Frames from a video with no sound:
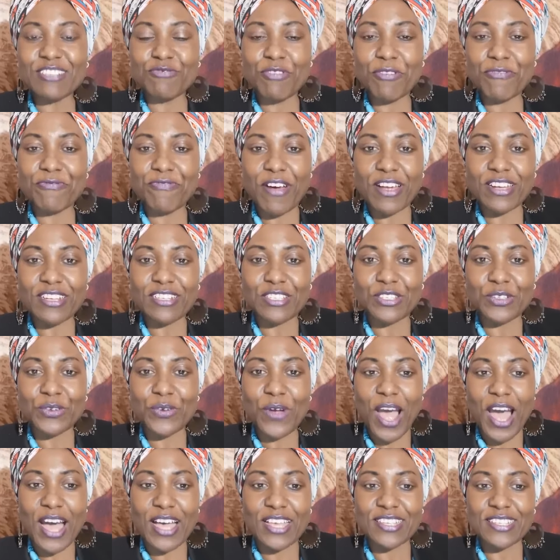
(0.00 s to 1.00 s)
is referred
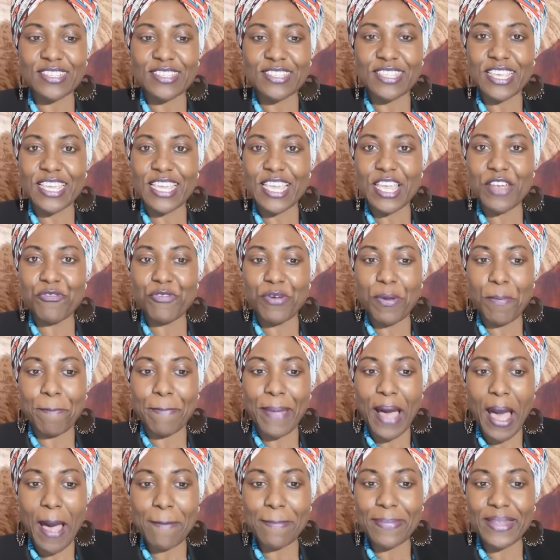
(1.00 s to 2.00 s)
to as the
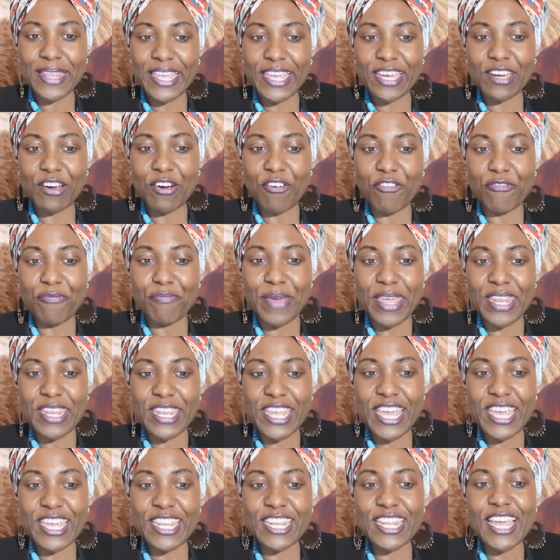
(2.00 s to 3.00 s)
Republic of
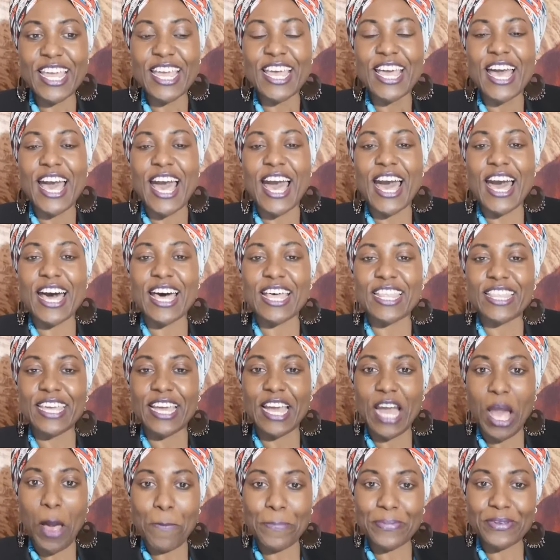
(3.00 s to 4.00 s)
Benin.
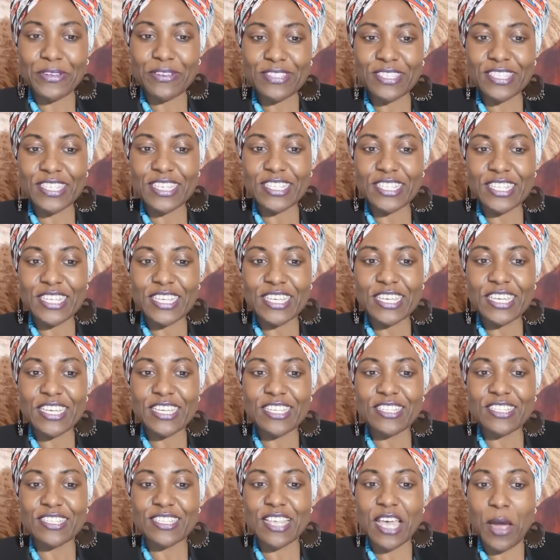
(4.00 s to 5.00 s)
The capital city
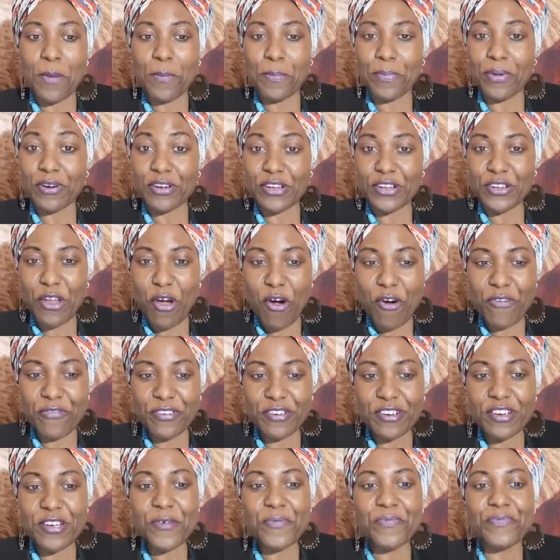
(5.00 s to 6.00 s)
is
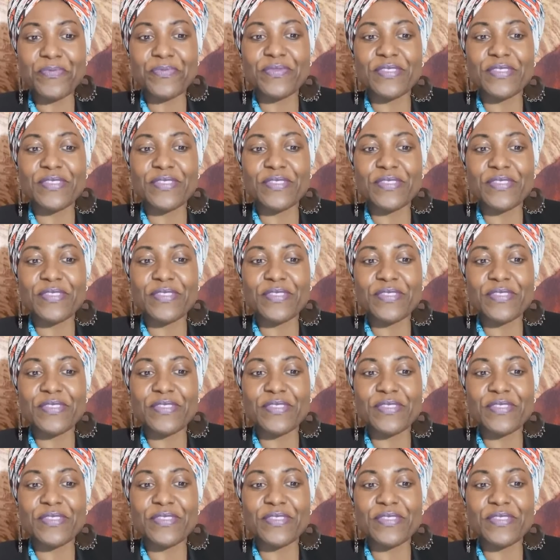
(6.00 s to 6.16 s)
Port-Novo.